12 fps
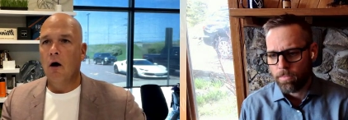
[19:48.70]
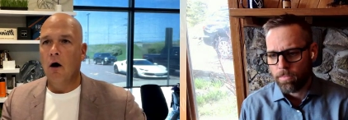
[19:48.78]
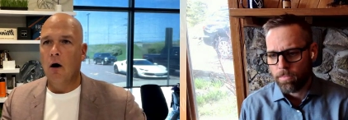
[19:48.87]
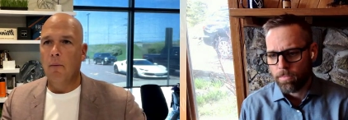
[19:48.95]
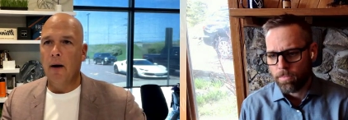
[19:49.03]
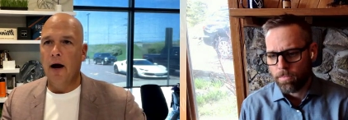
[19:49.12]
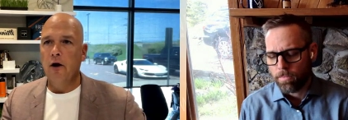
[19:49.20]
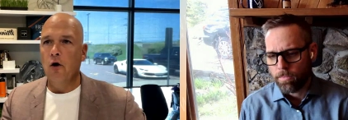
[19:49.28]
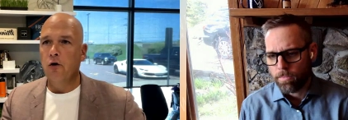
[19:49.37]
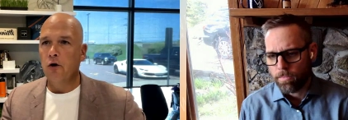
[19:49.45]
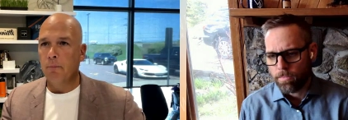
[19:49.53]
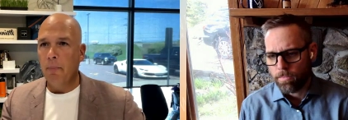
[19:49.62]
Speaker 1: um, I know
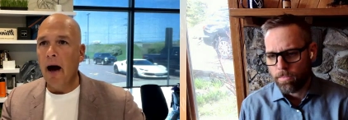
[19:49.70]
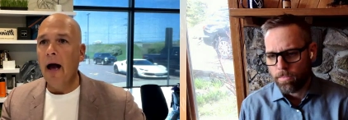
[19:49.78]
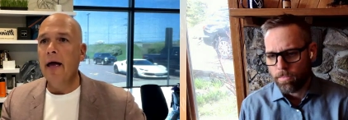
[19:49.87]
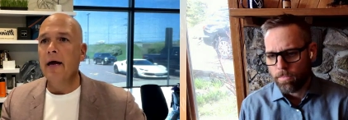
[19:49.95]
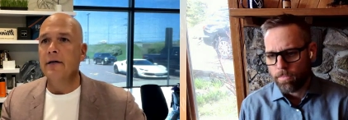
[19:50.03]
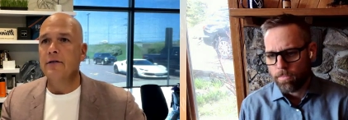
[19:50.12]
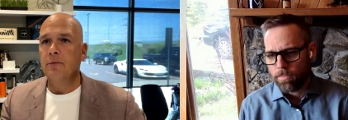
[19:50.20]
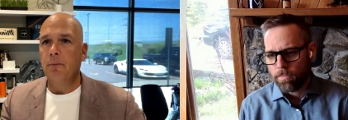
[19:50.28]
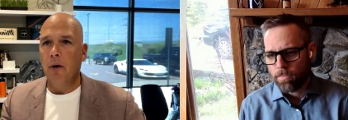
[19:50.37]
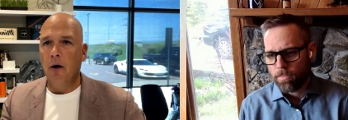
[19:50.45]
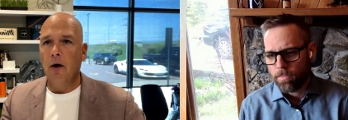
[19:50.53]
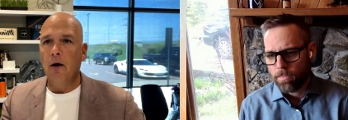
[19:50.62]
you're biased,
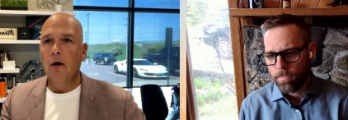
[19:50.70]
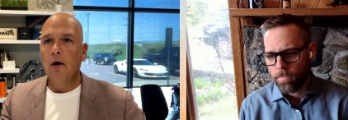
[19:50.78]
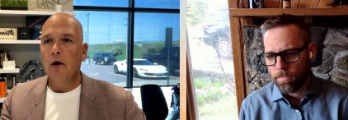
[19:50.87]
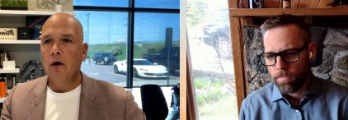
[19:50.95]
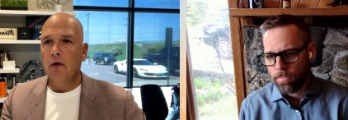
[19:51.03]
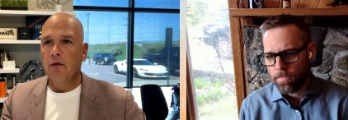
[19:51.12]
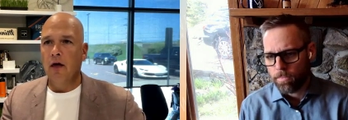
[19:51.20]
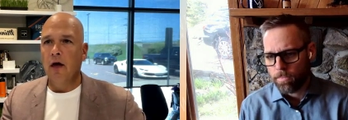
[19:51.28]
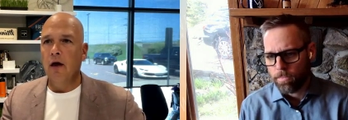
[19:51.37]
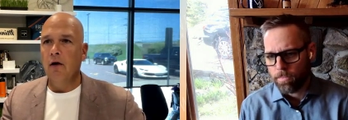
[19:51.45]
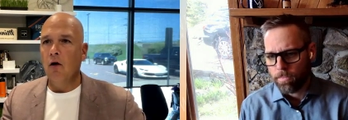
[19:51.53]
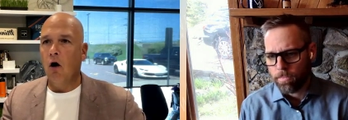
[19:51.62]
but
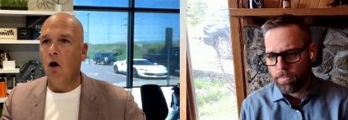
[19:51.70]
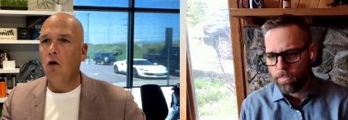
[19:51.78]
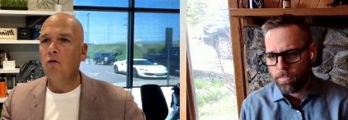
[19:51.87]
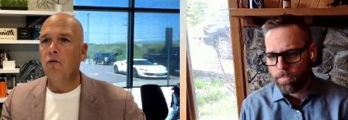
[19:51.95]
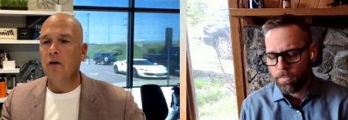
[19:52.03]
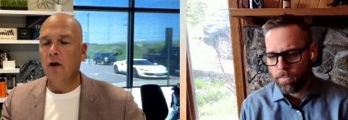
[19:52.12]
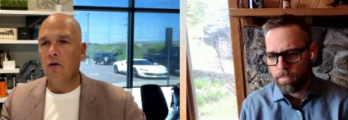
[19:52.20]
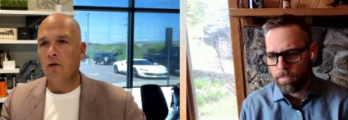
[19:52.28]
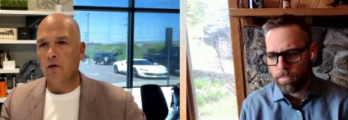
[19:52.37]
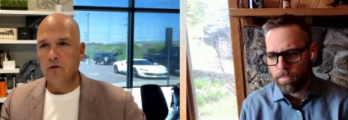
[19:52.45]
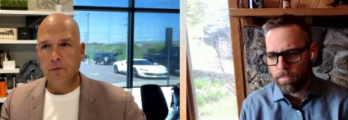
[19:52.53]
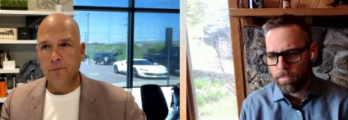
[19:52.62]
then all of the
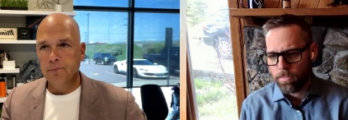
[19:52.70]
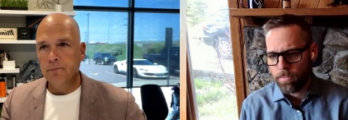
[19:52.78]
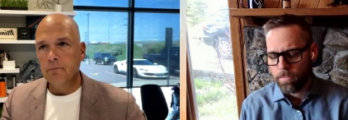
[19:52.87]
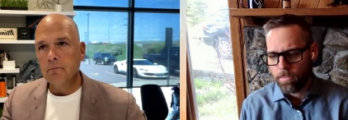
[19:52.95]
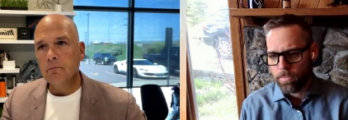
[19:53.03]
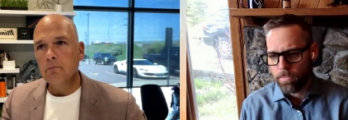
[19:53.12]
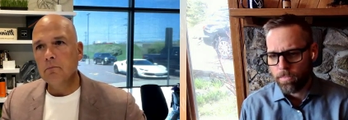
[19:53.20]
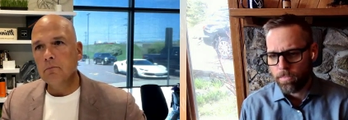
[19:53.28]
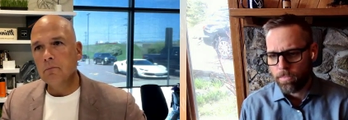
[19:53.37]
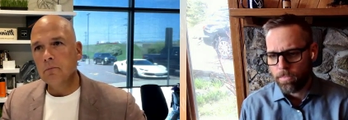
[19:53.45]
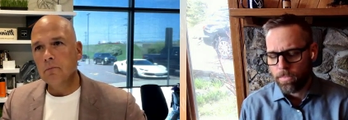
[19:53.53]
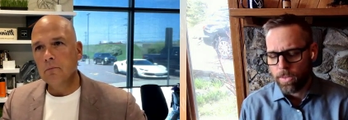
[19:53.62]
others?
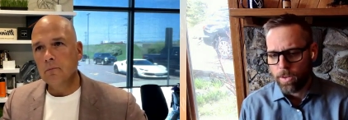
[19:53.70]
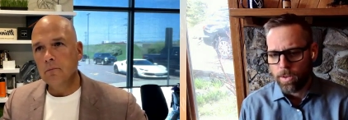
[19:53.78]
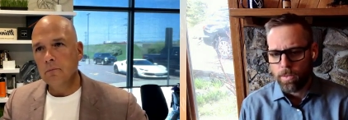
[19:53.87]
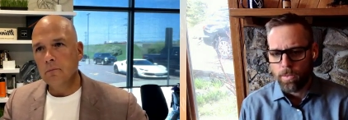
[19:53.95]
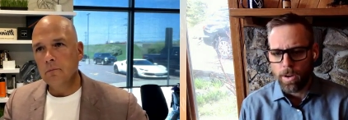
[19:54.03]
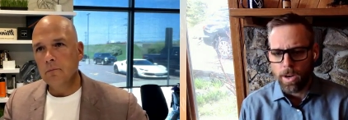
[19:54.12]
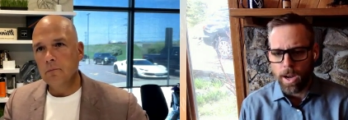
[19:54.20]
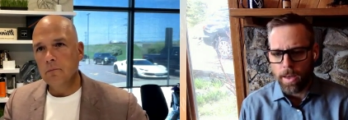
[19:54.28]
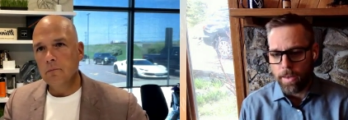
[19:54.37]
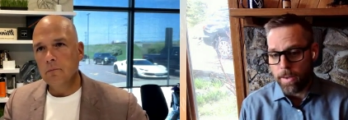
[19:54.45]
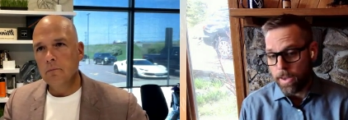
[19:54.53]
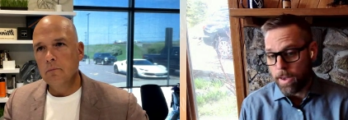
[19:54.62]
Speaker 2: Well,
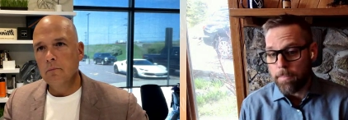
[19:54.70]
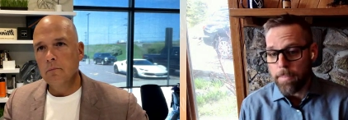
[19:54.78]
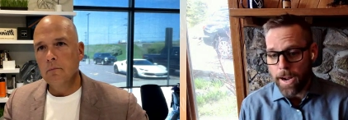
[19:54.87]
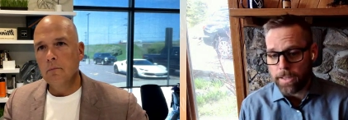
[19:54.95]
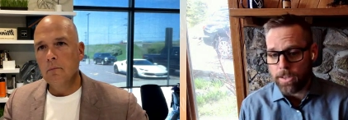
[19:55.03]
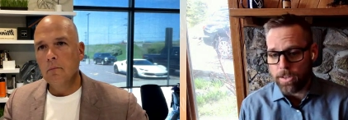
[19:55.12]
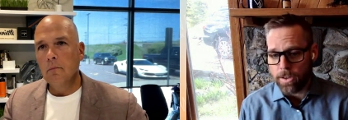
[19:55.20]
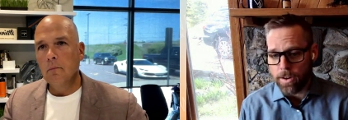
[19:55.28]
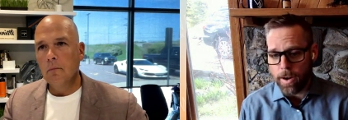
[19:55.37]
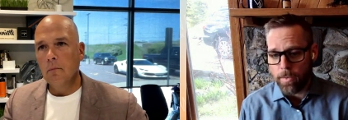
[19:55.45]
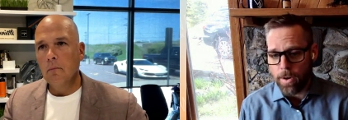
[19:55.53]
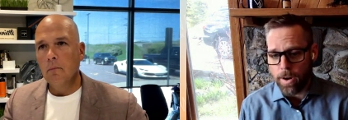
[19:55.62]
impact is a
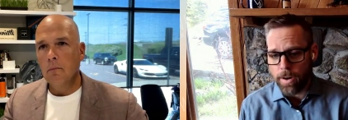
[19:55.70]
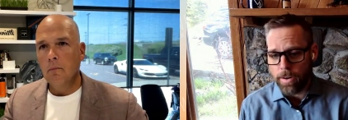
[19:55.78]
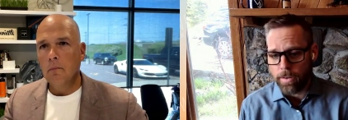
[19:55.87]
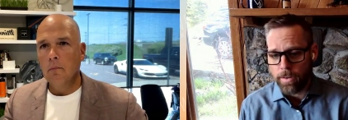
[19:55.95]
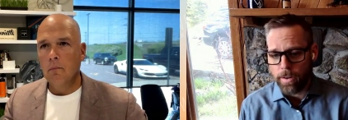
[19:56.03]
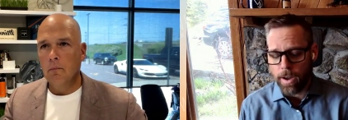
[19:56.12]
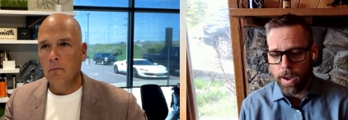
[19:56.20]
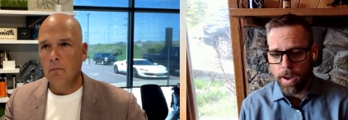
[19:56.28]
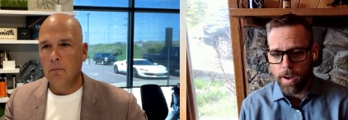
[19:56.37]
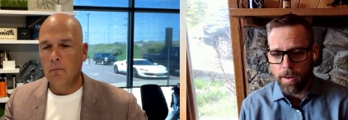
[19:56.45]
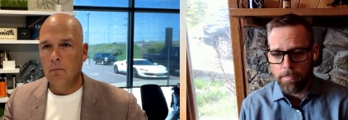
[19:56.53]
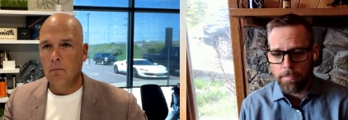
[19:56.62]
great word.
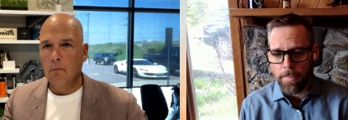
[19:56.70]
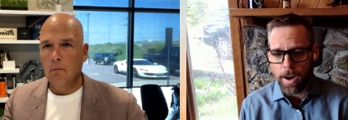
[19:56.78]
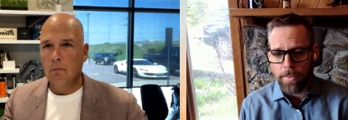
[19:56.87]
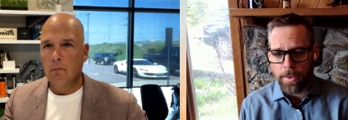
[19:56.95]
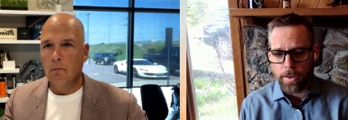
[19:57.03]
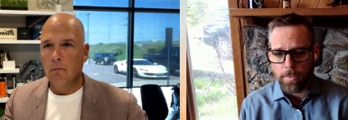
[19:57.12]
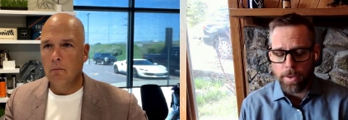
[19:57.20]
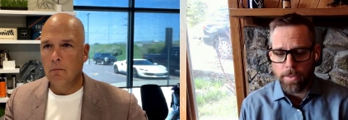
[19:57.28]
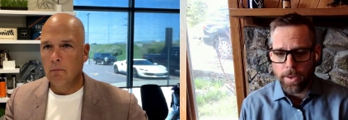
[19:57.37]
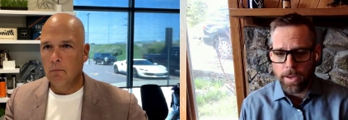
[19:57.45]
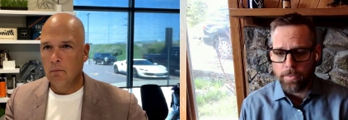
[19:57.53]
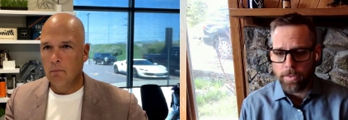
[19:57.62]
Um, I think we
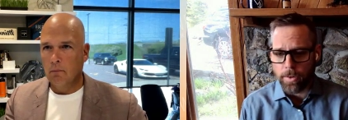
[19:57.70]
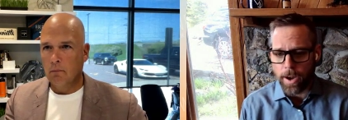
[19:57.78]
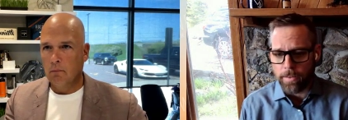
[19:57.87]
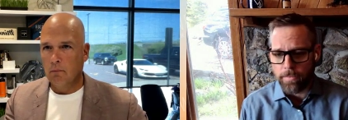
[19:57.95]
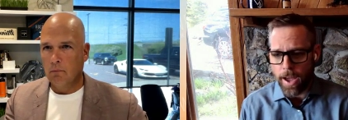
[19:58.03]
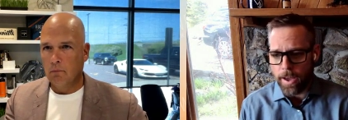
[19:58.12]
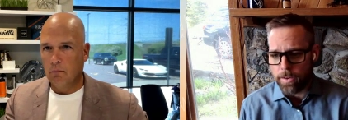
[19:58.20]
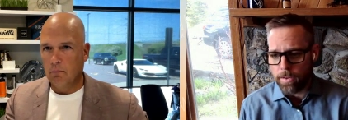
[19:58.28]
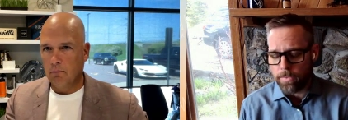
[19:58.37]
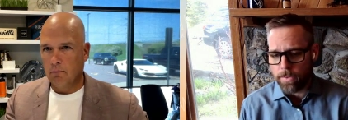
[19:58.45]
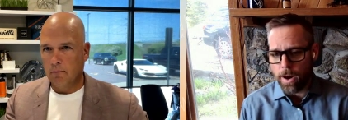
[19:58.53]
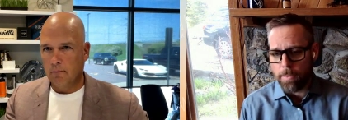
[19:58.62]
think of creating
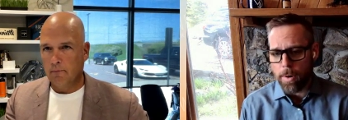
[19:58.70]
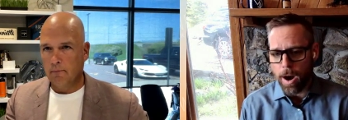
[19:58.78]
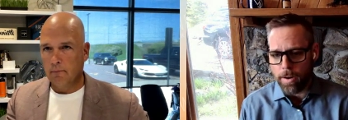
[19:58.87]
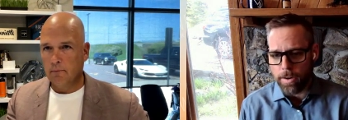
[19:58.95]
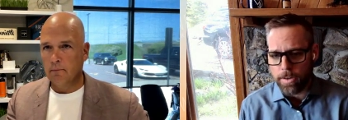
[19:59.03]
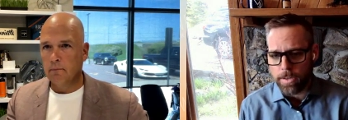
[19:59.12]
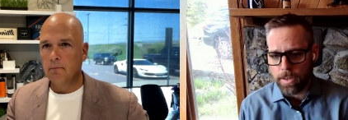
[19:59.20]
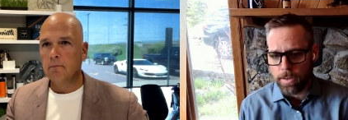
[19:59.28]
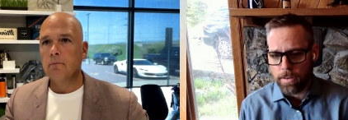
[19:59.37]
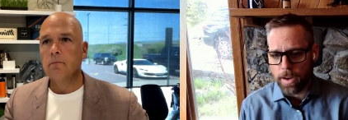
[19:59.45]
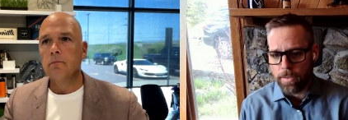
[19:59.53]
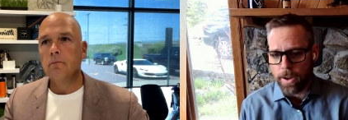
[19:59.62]
value for our partners
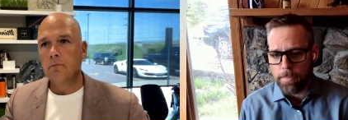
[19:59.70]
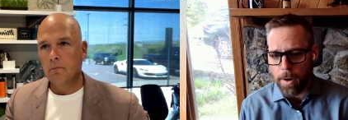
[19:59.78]
and, and